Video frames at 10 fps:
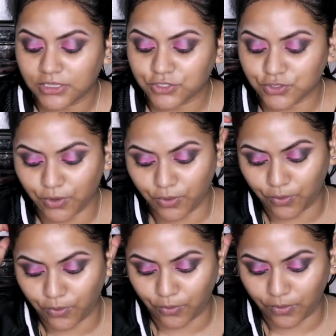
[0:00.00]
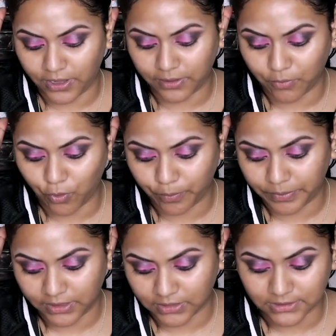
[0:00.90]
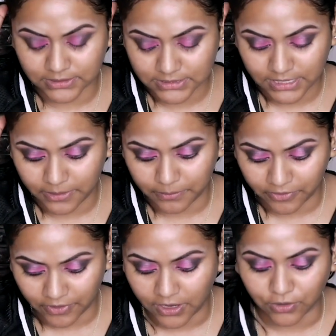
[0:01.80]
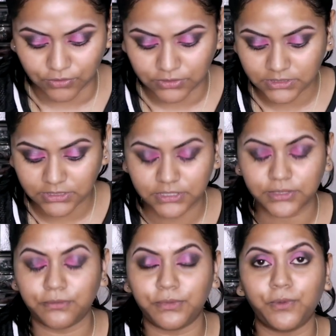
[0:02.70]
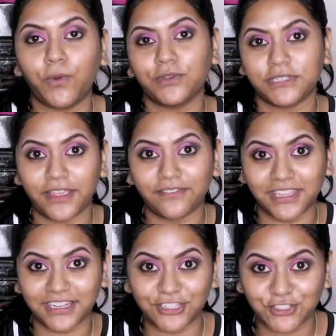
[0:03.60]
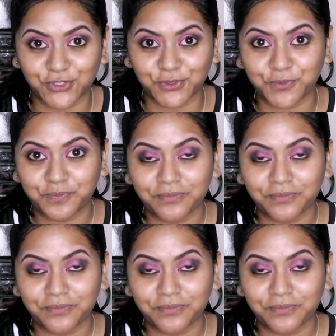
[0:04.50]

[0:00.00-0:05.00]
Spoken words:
So I'm hoping this time around we won't have that issue,